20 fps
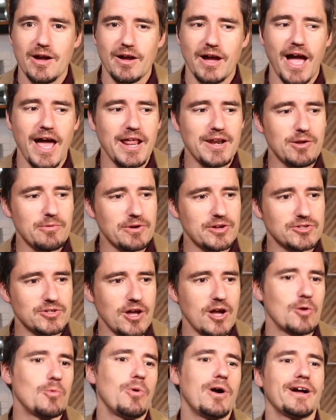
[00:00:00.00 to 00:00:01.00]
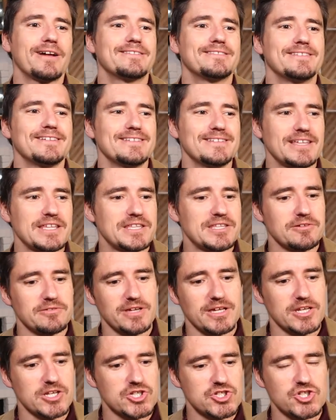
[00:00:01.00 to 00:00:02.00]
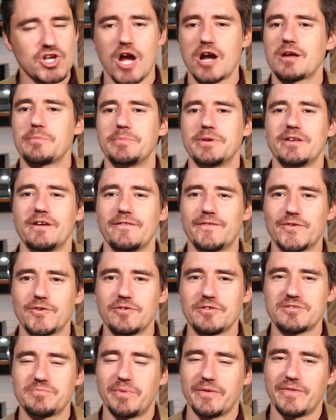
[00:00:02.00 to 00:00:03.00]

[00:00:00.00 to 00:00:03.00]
I know when a dog walks in, they still kind of shock me at first,